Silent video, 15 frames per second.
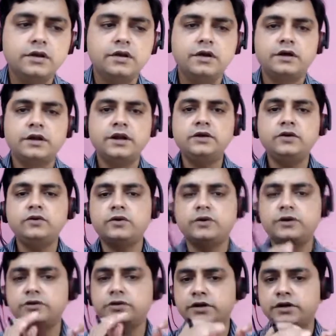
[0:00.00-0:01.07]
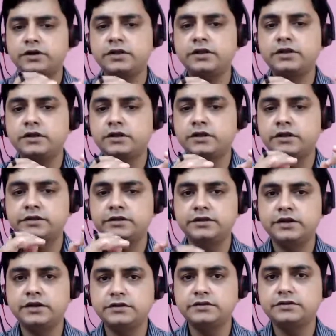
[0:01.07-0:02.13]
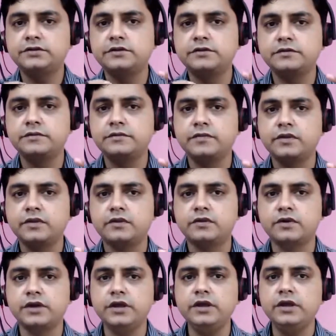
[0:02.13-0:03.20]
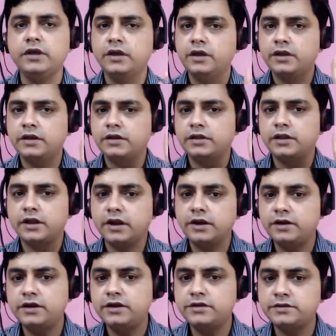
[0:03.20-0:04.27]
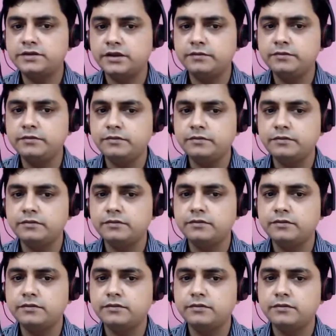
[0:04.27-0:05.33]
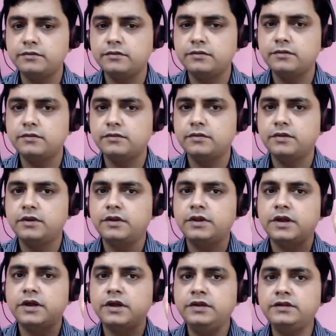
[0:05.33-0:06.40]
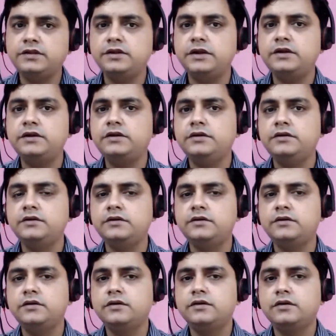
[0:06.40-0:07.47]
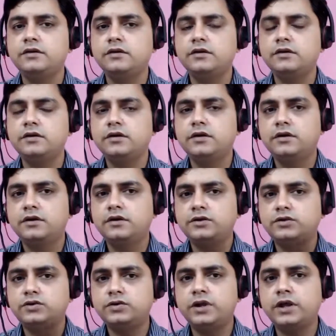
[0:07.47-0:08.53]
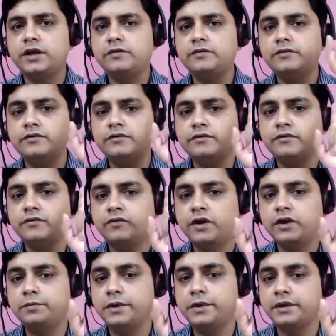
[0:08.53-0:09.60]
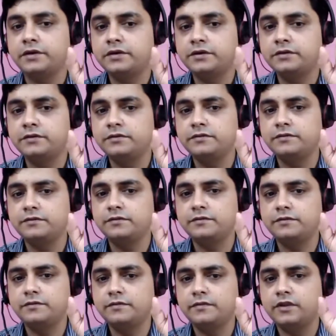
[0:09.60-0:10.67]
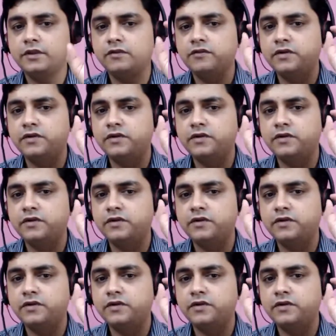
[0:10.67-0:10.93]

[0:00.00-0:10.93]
Write down 20 to 30 incidents. Okay, the guideline is same. The incident should have one peak, one